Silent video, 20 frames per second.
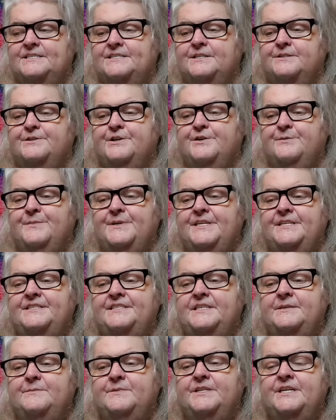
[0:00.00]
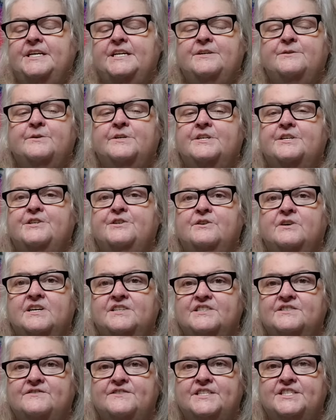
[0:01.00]
So don't be intimidated with it. You don't
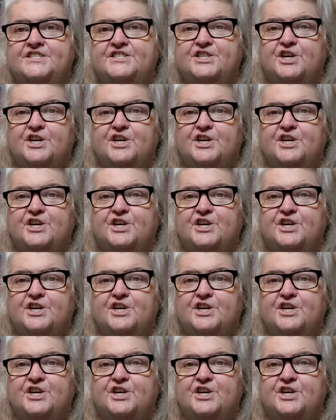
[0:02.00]
have to finish